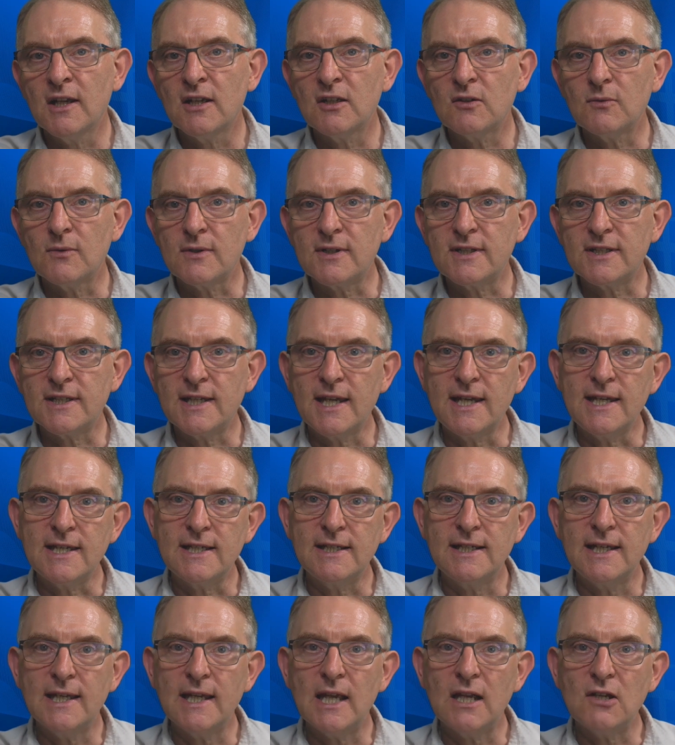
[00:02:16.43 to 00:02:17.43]
to a
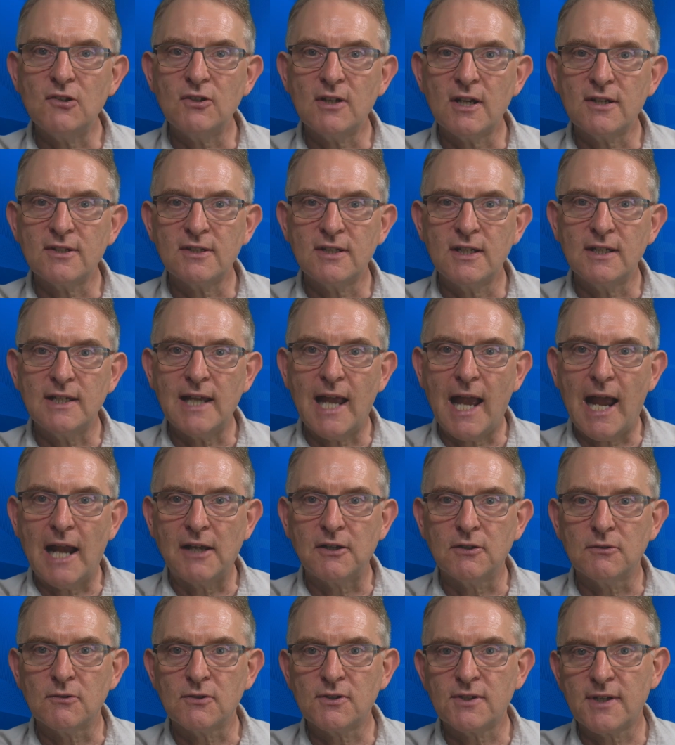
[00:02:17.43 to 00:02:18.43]
seasonally adjusted
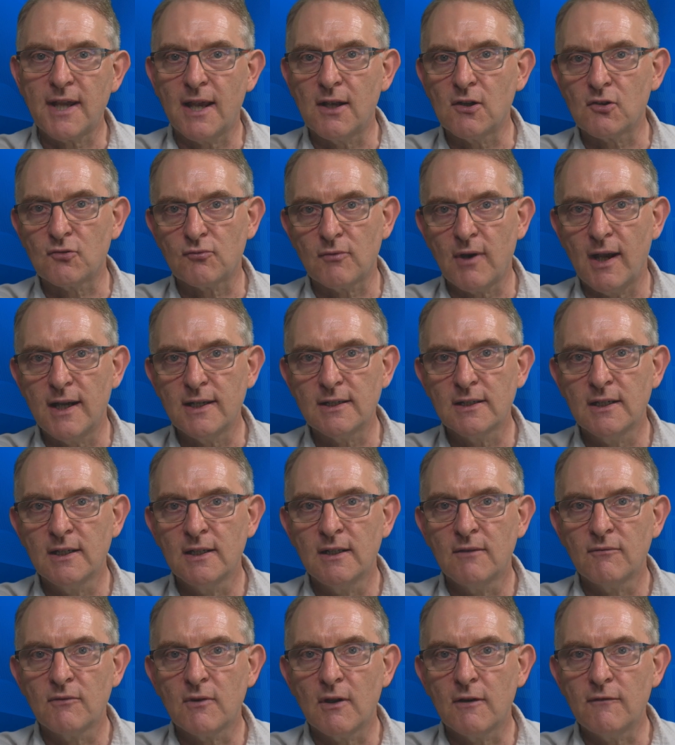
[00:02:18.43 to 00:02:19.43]
annual sales rate
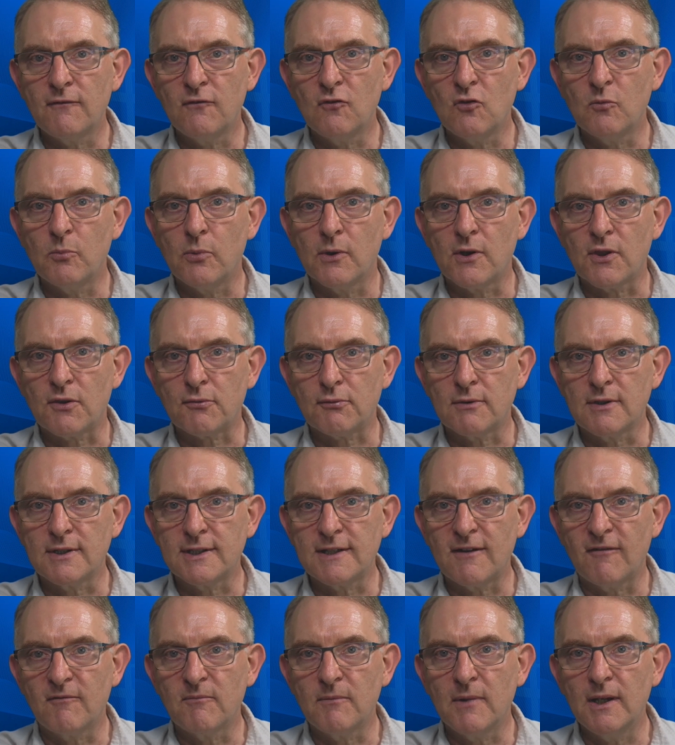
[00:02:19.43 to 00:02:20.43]
of
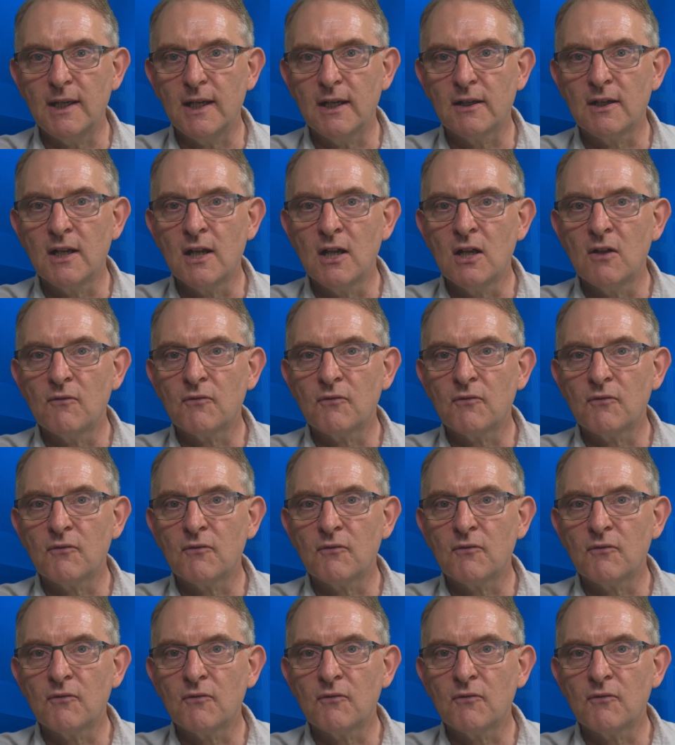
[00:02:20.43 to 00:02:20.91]
4.37 million.